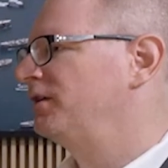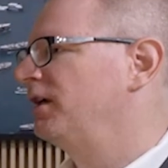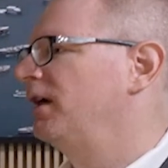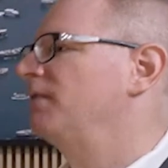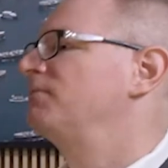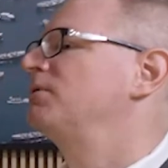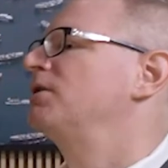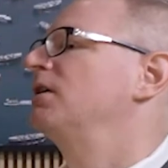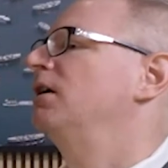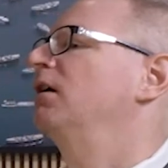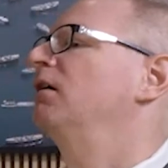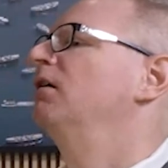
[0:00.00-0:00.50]
type
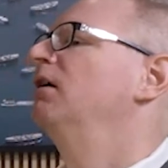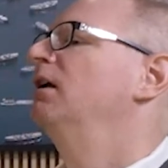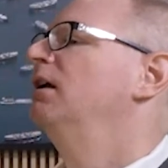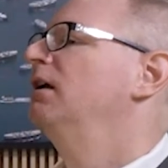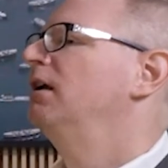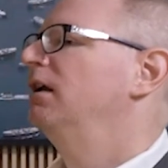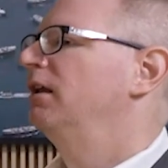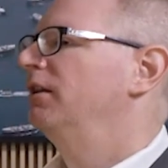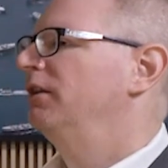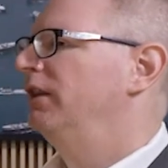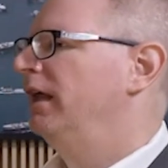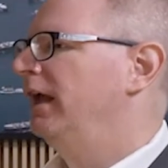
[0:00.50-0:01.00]

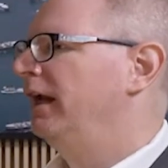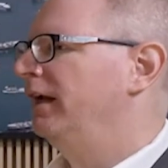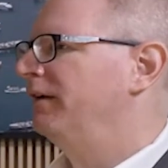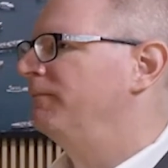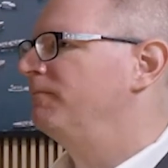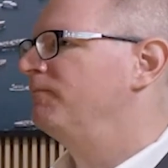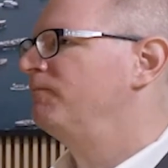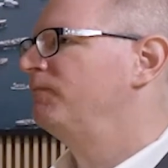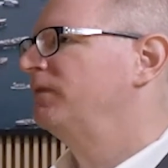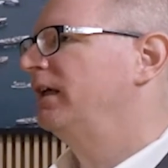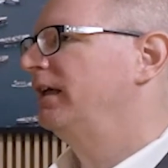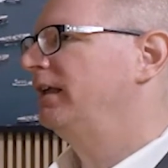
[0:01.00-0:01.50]
style,
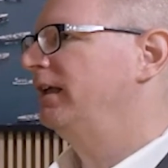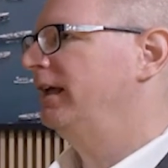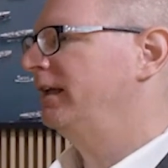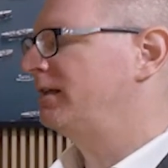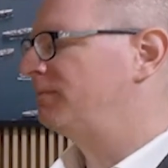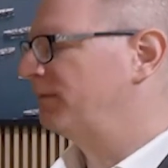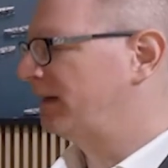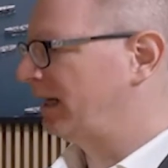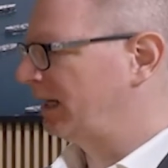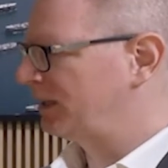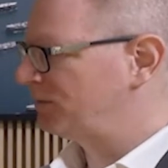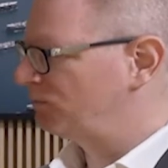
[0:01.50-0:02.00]
then
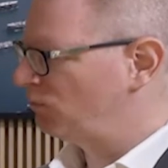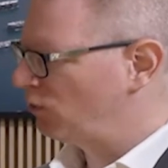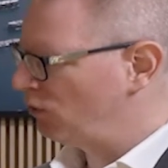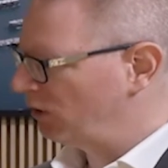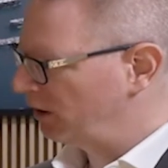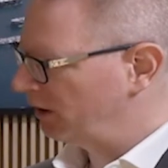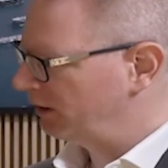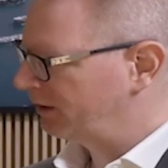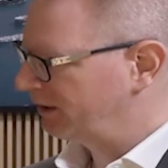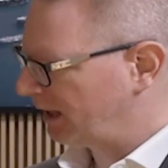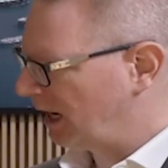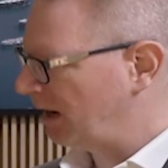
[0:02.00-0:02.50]
it gets
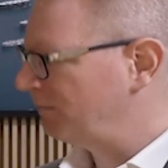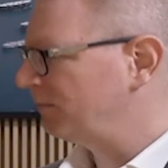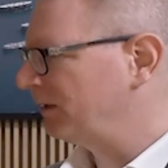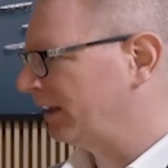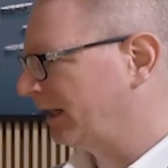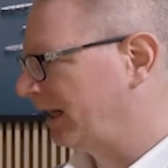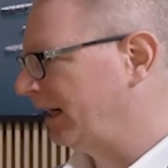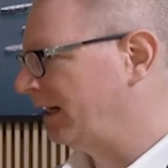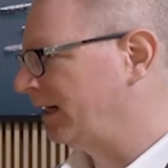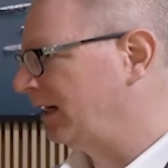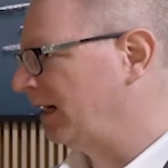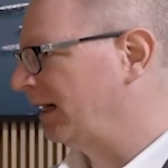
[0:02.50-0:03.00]
more
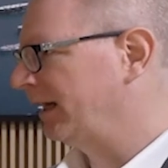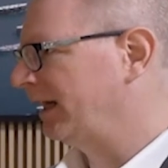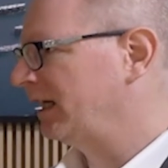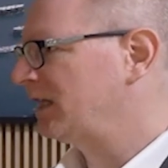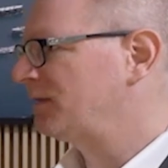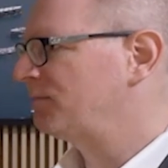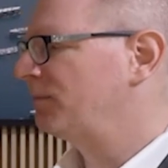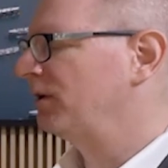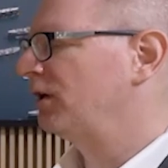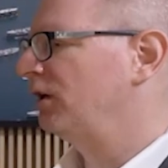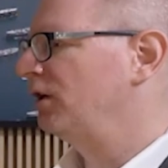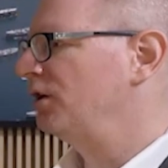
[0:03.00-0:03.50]
complicated, I guess,
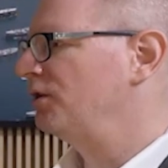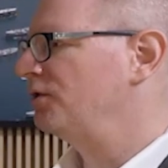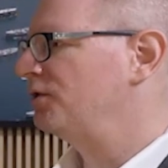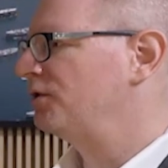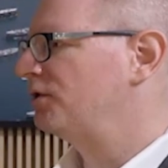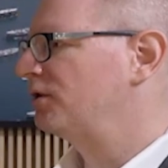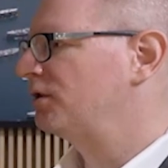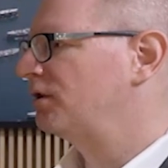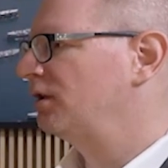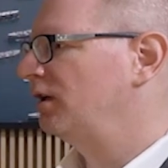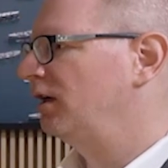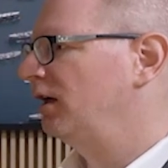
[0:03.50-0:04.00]

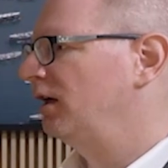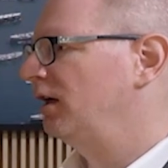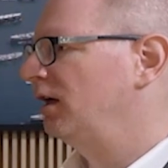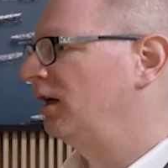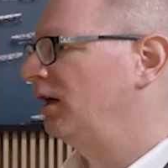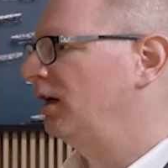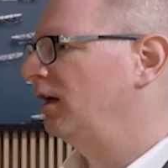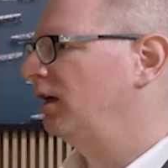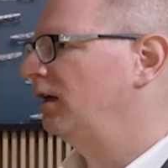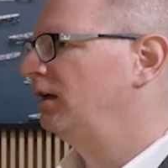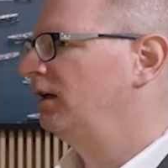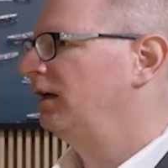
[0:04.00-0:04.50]
because
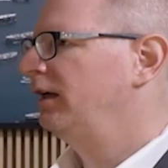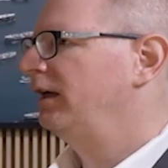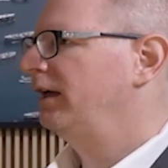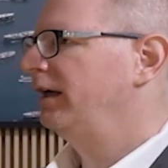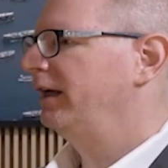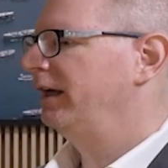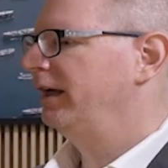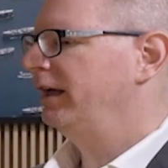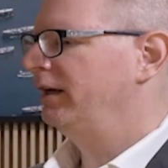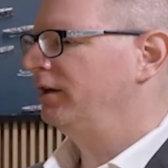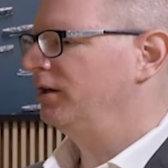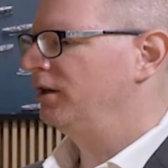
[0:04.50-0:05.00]

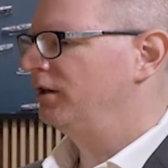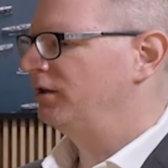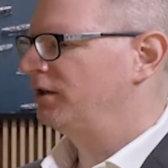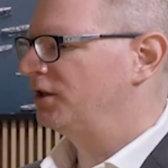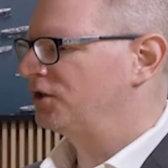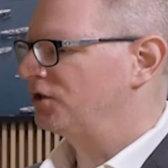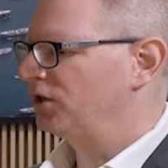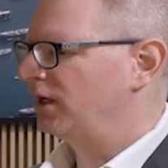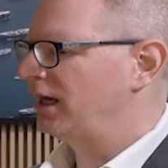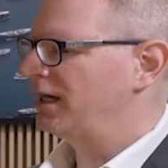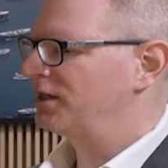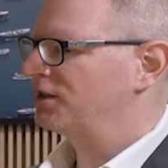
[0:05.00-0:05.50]
in the
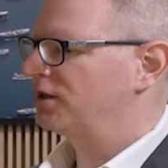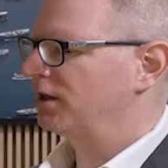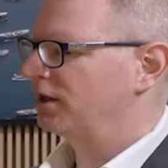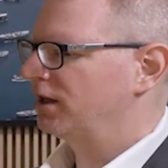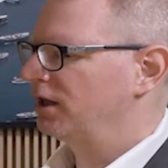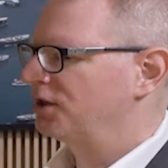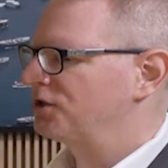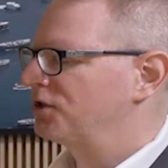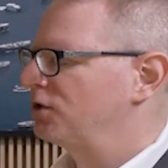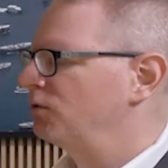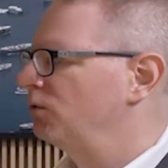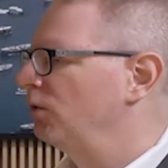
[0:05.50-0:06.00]
digital asset
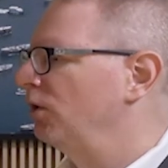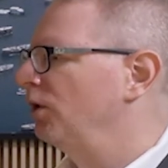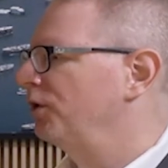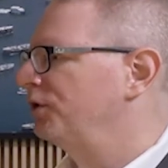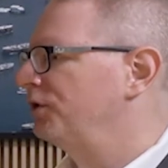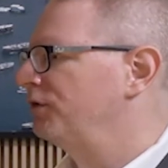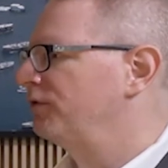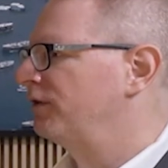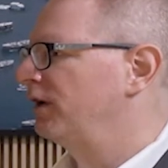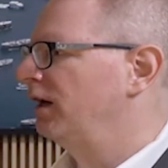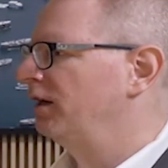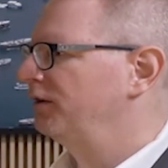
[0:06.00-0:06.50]
custody world,
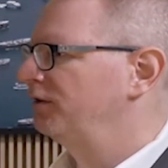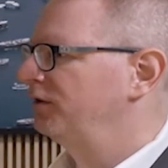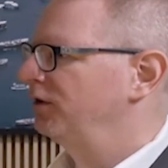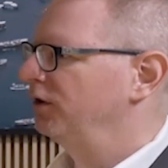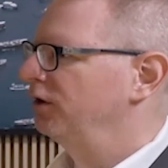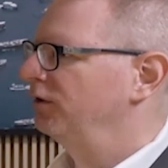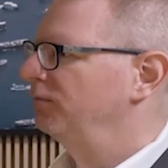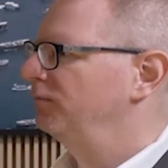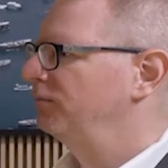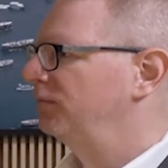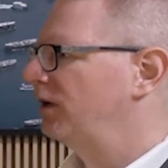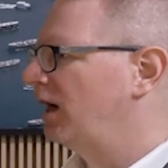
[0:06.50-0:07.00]
you've got
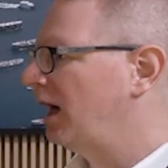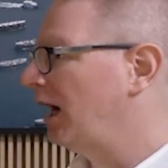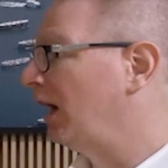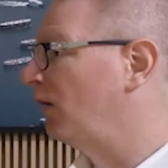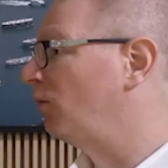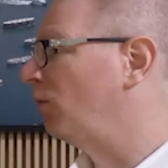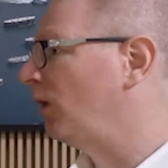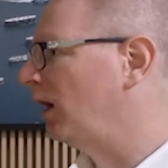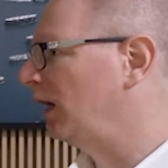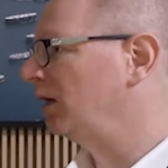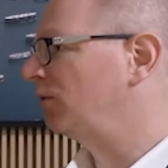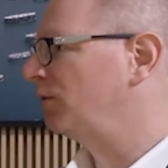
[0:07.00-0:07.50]
your hot
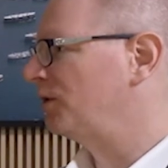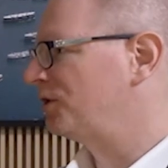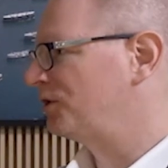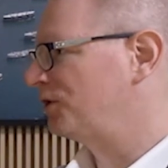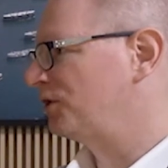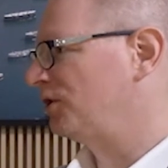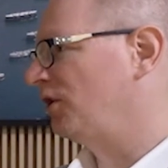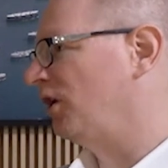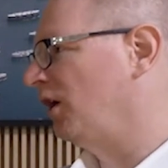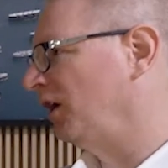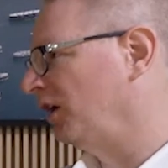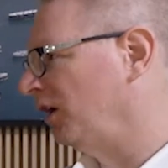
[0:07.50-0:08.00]
wallet, which
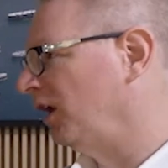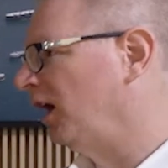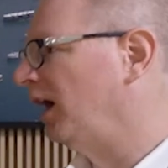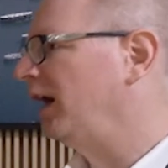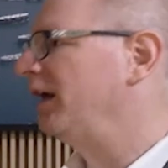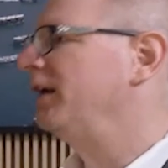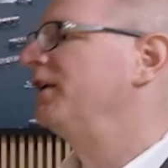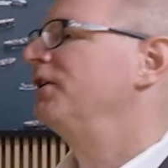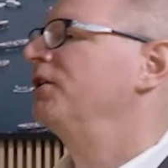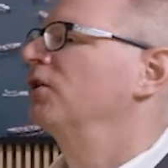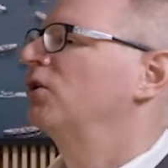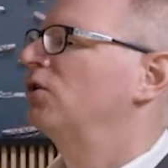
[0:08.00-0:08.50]
is
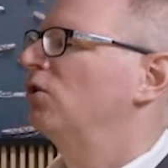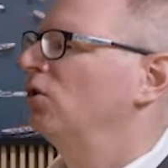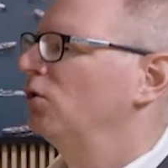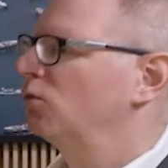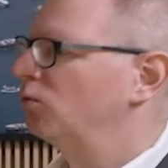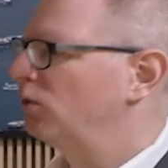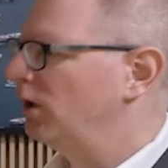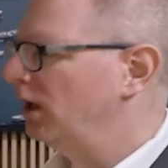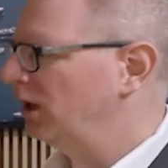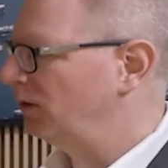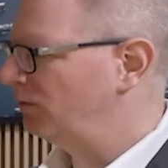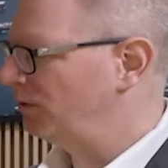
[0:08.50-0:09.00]
online, and your cold
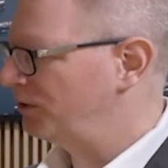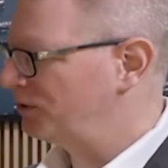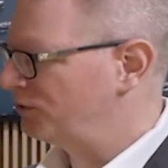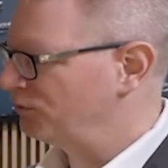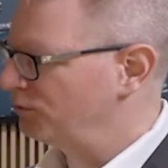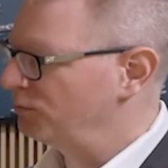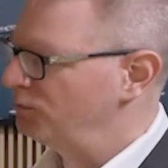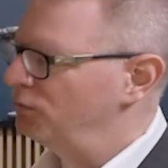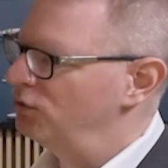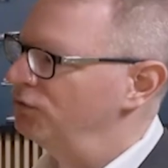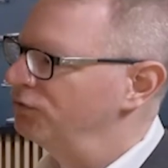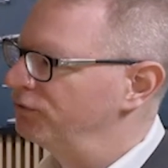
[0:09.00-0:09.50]
wallet, which is
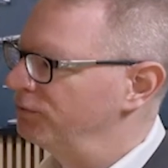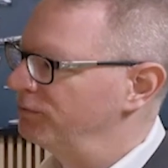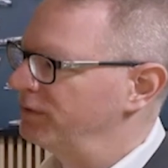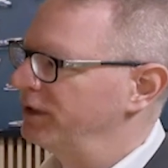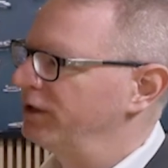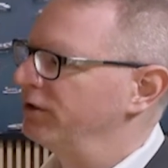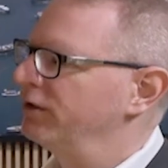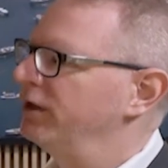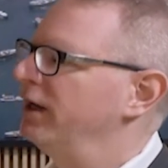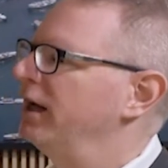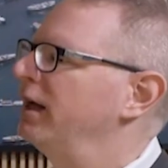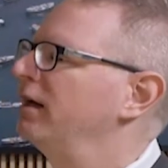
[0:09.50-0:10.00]
removed from the
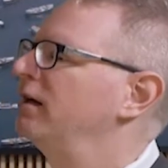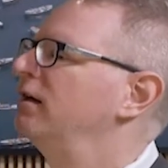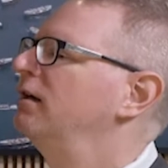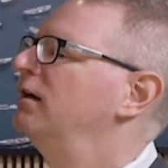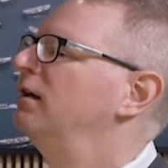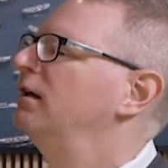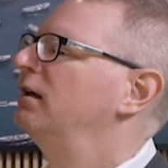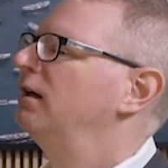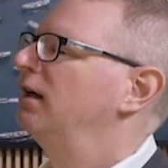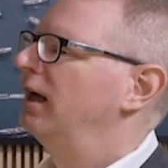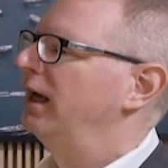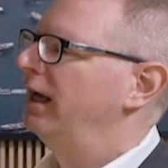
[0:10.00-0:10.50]
internet,
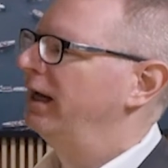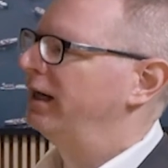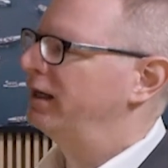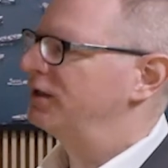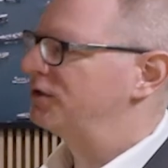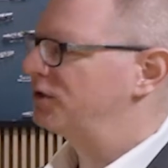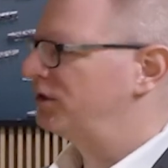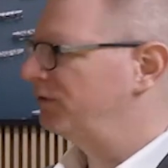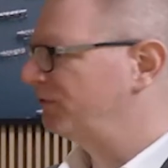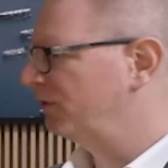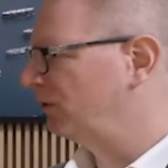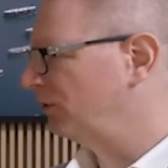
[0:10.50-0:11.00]
and
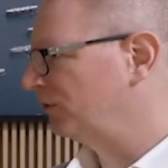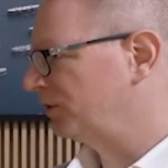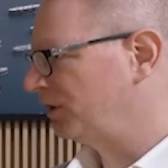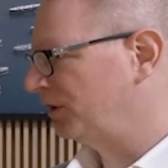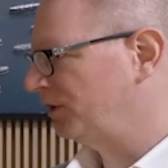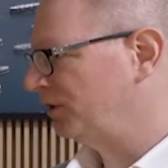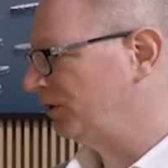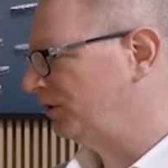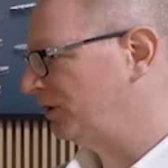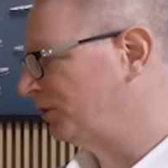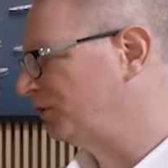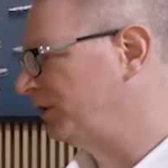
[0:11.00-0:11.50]
it's difficult
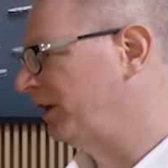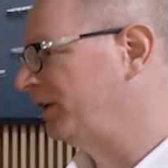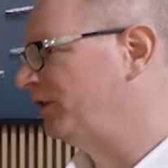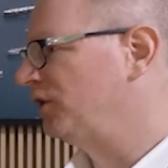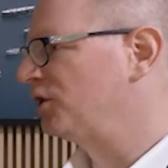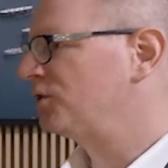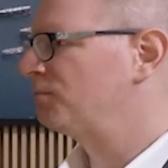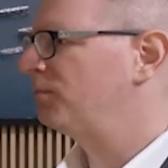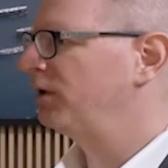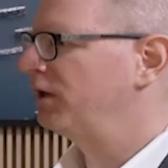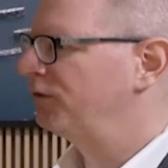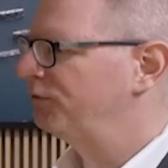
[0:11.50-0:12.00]
to trade
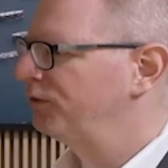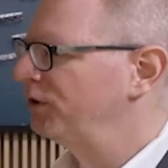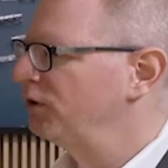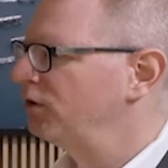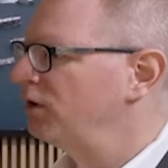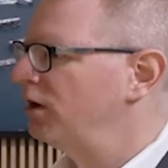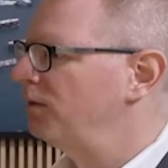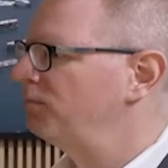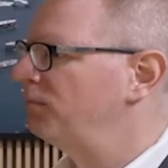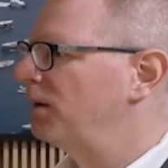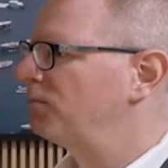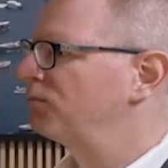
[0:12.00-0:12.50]
this. But if you're
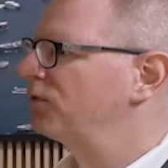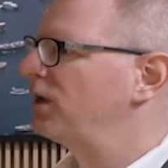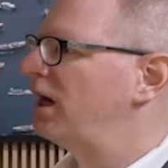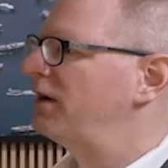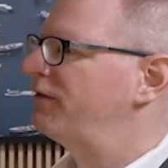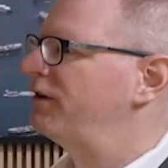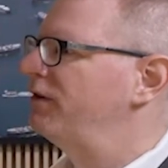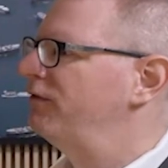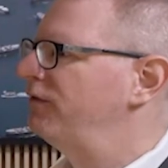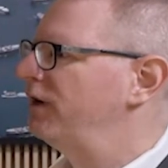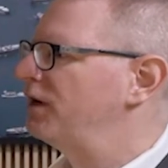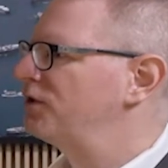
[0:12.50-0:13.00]
a
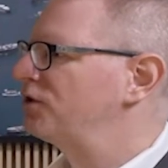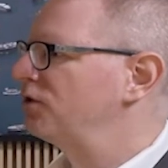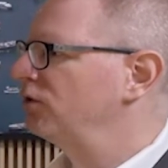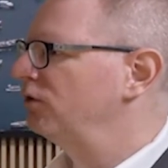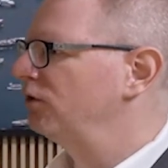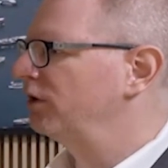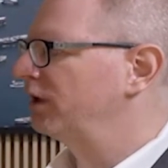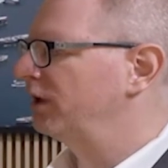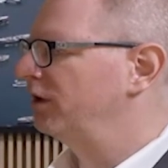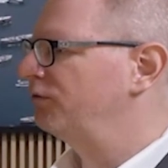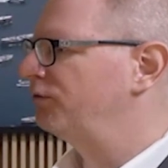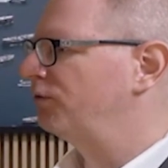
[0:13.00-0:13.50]
private investor
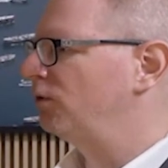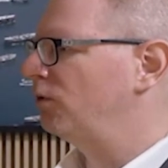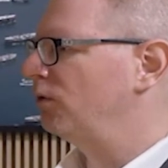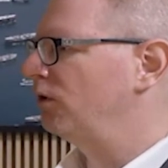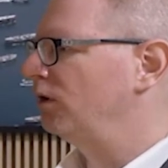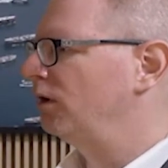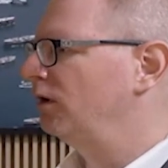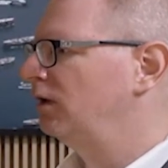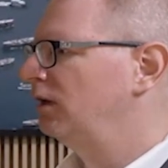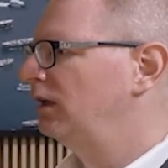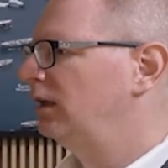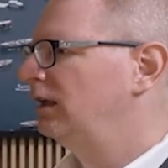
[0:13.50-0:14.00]
looking
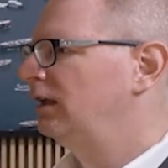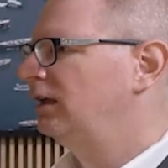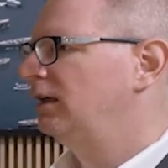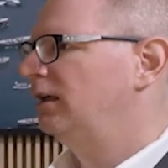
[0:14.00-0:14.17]
for